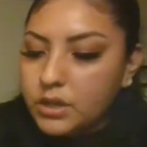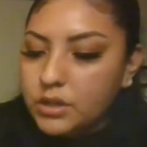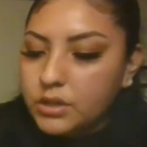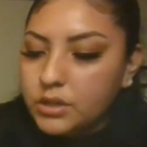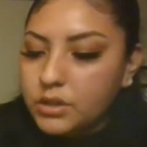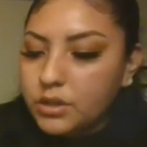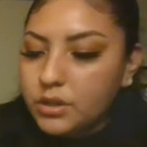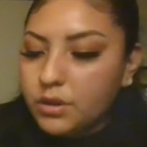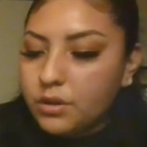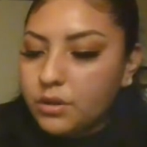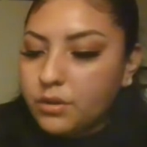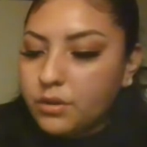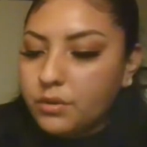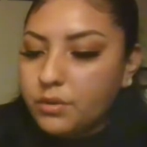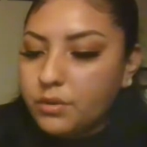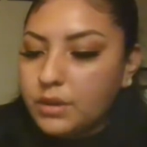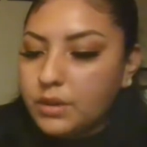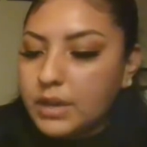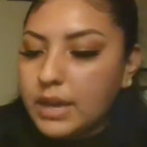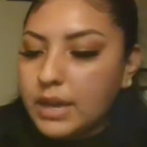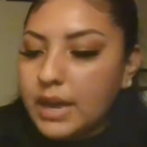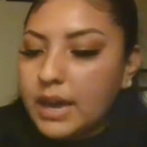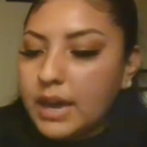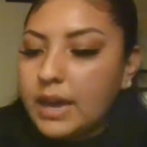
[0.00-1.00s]
So
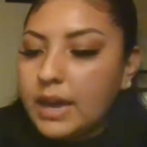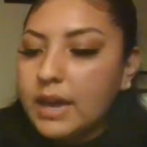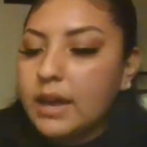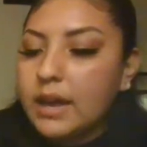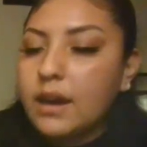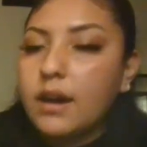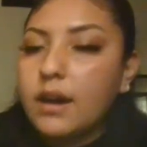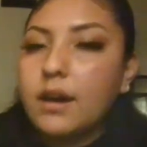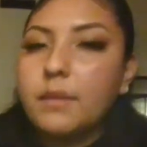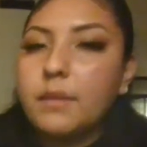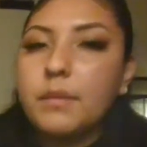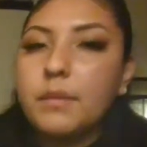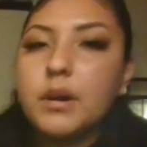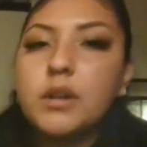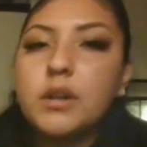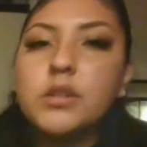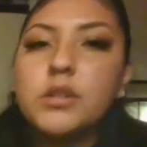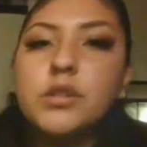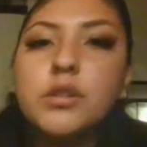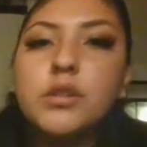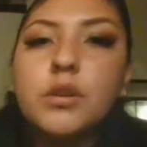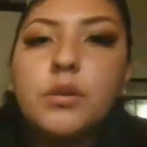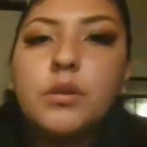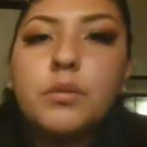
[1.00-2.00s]
yeah,
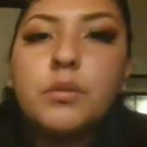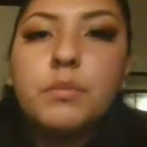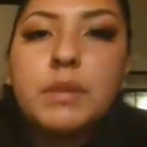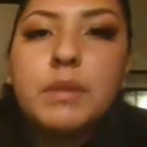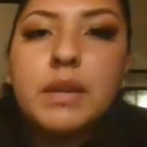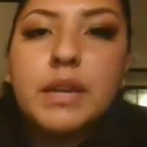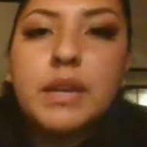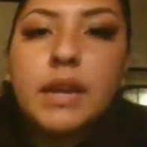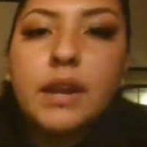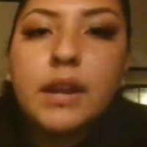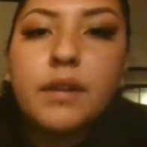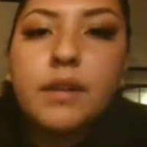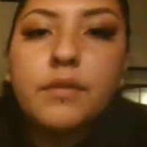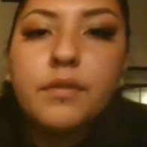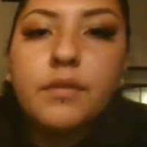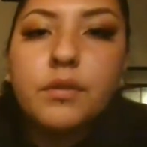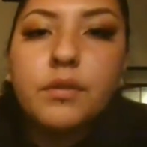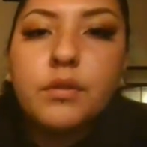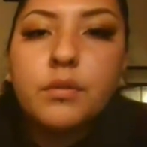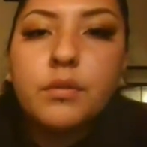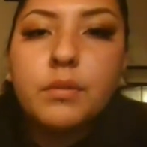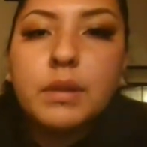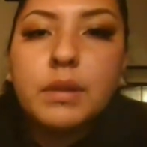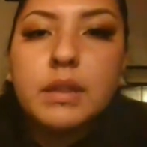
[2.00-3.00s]
also be
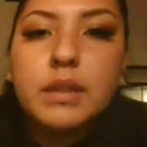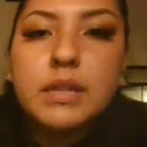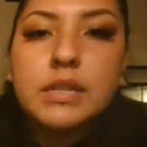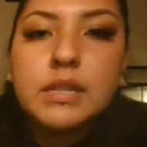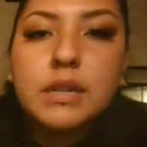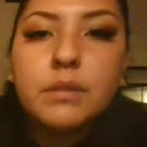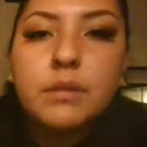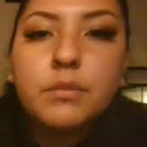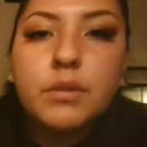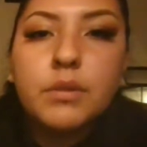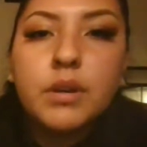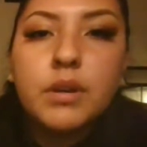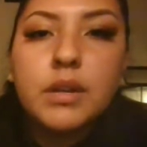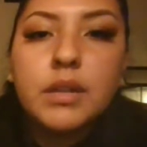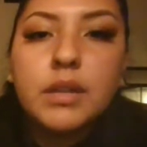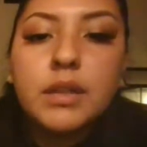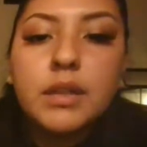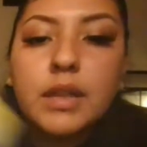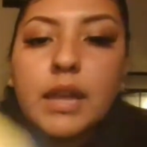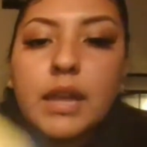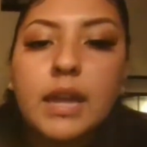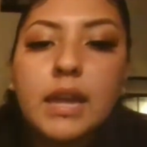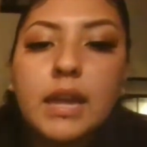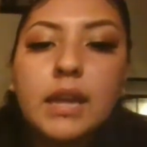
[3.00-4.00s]
careful with
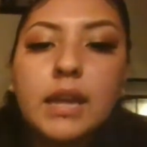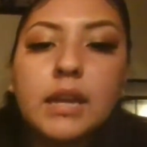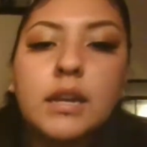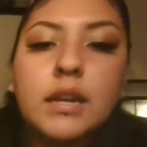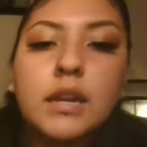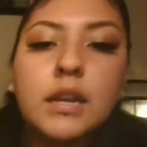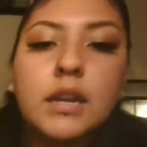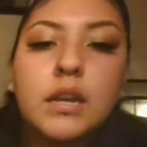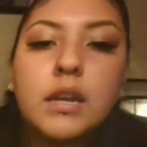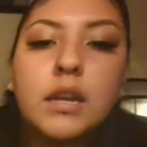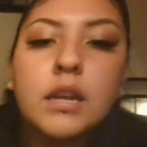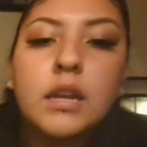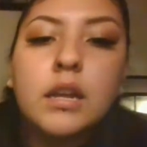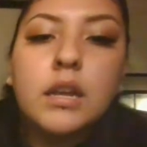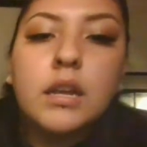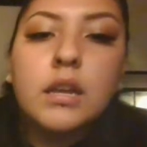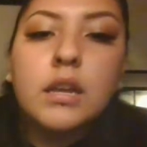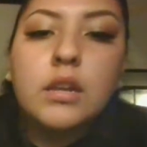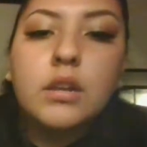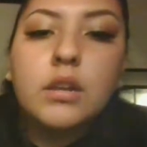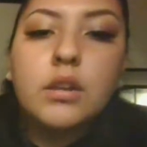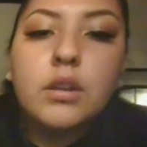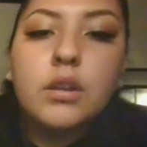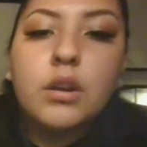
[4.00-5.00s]
someone like,
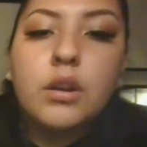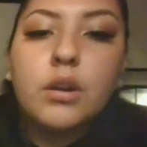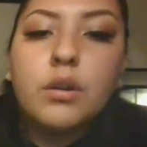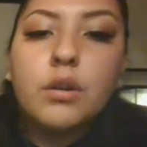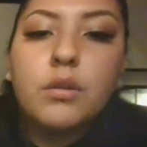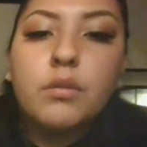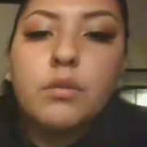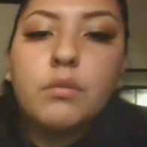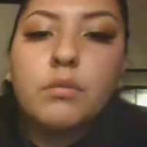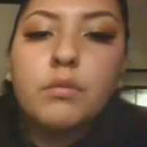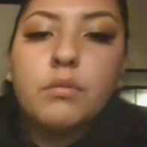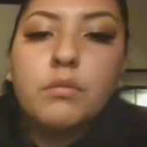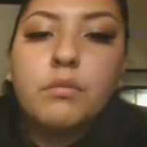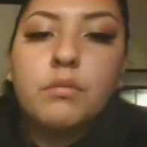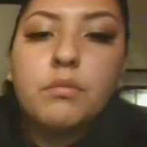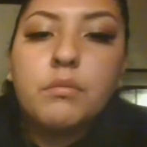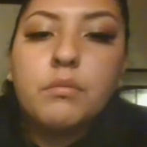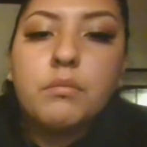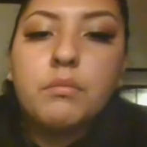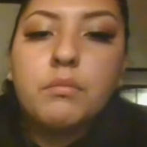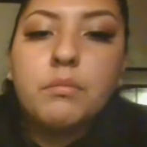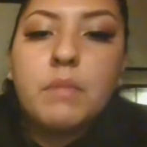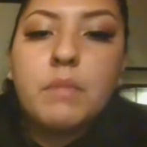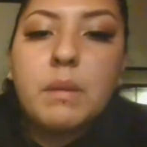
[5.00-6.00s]
you know,
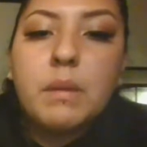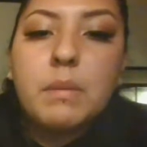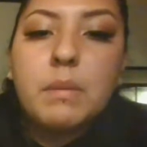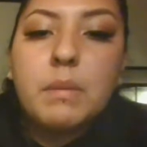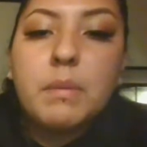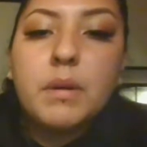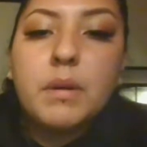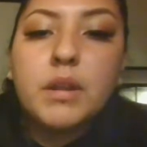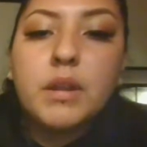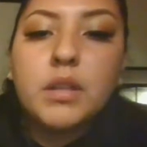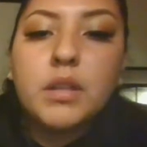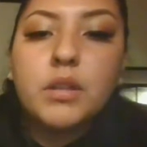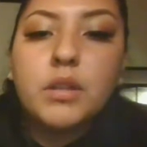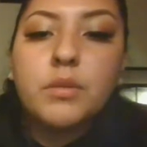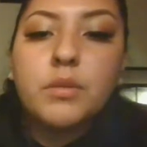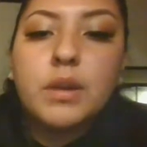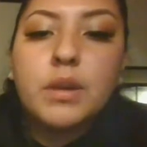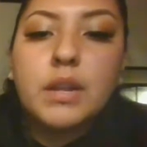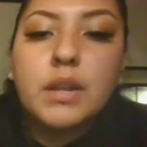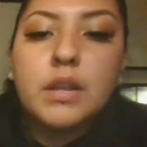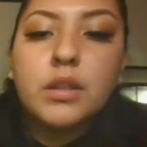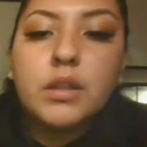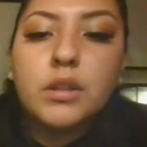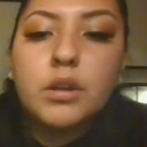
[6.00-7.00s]
maybe putting you
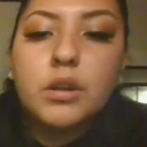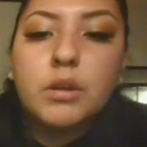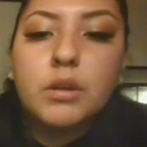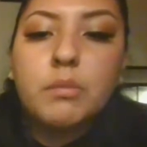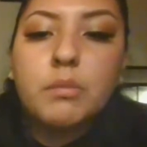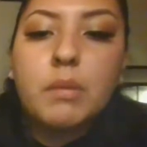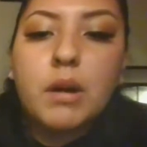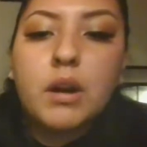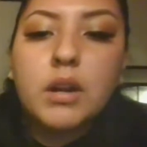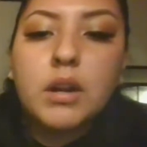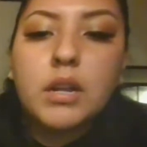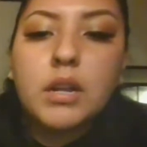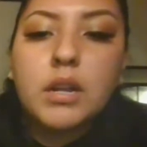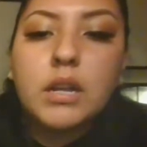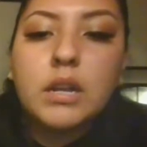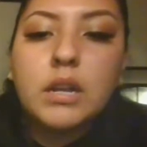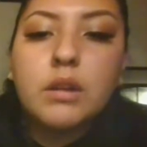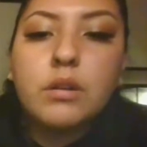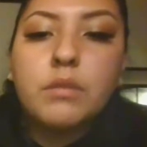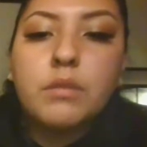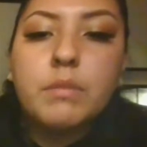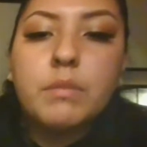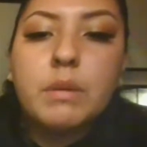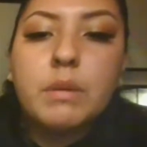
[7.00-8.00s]
in a third party,
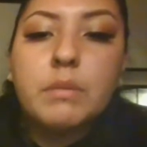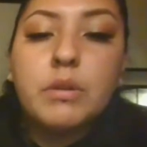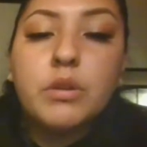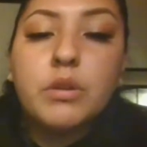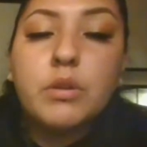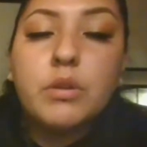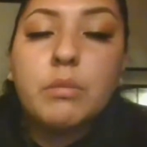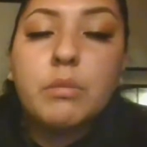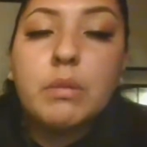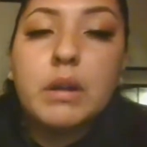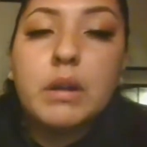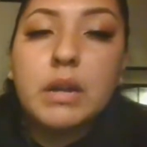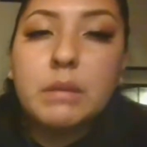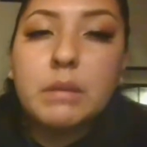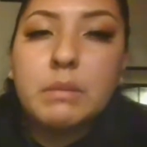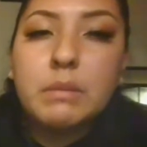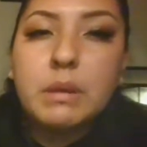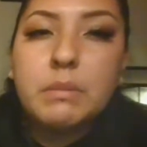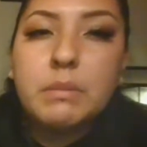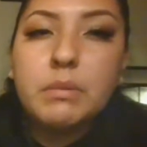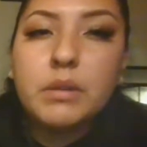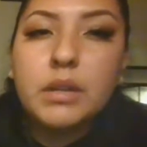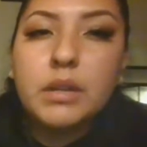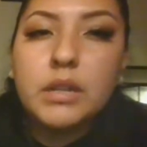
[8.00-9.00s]
or maybe you putting
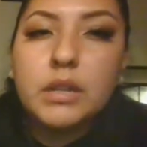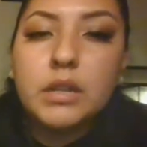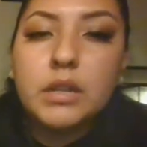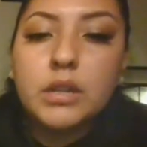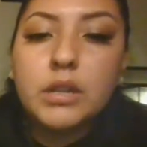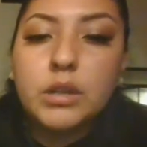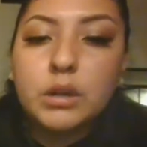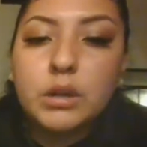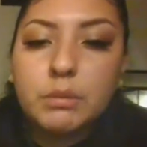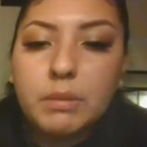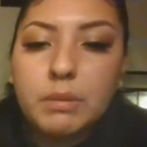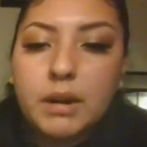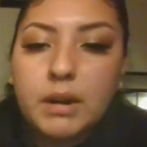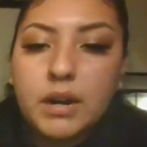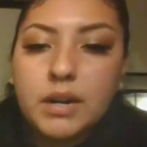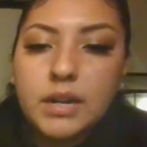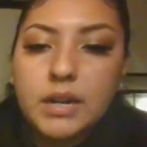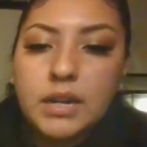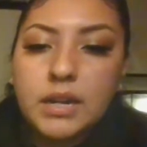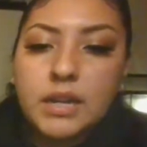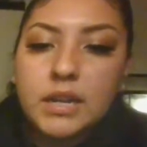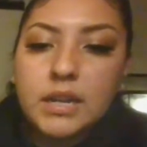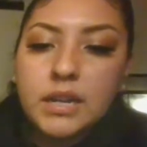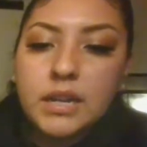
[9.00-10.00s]
people in a third
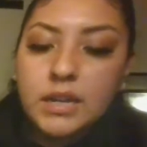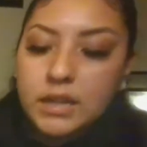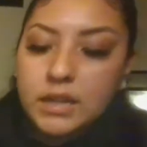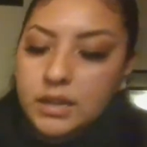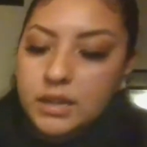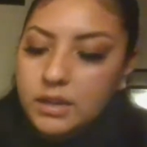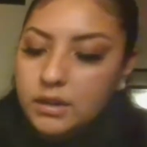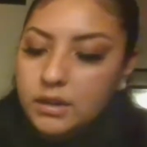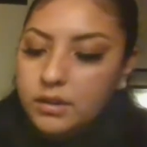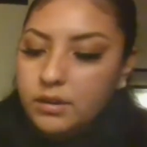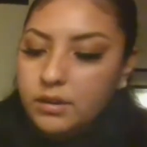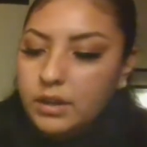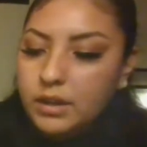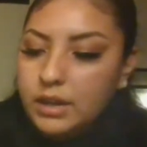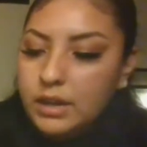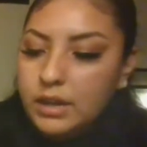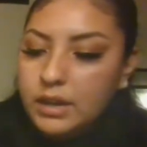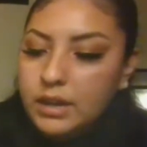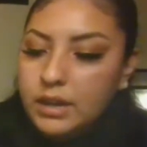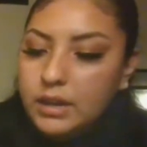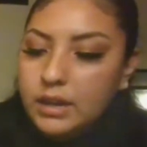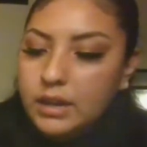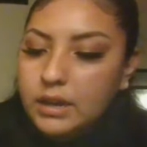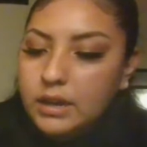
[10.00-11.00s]
party.
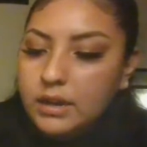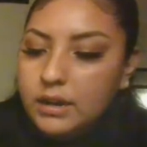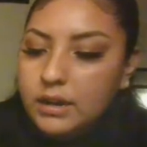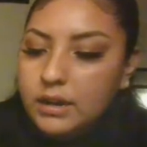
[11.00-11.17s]
Okay.